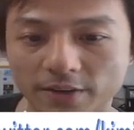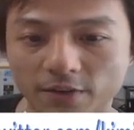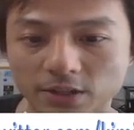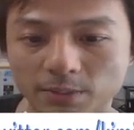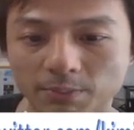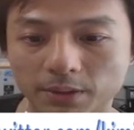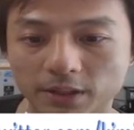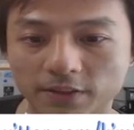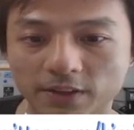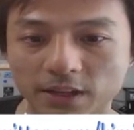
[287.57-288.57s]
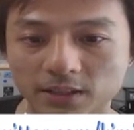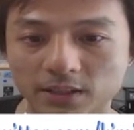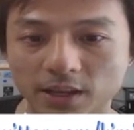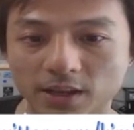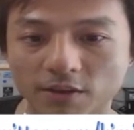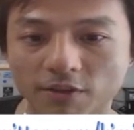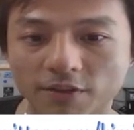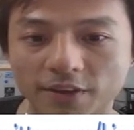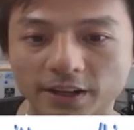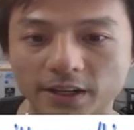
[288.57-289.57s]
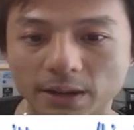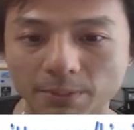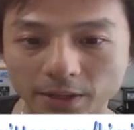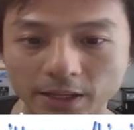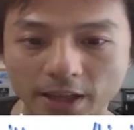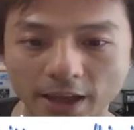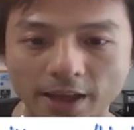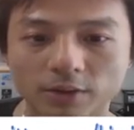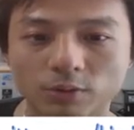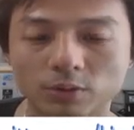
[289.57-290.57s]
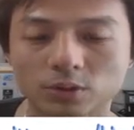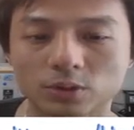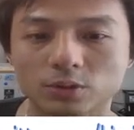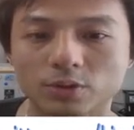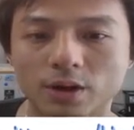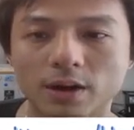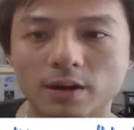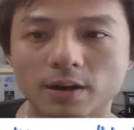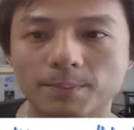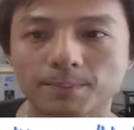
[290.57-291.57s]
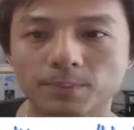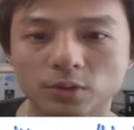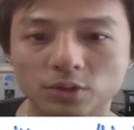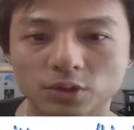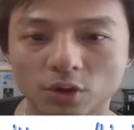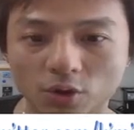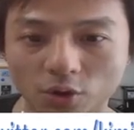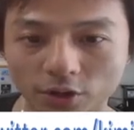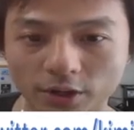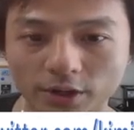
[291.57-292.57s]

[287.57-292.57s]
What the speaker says: For example, if let's say your friend come in and also use your code,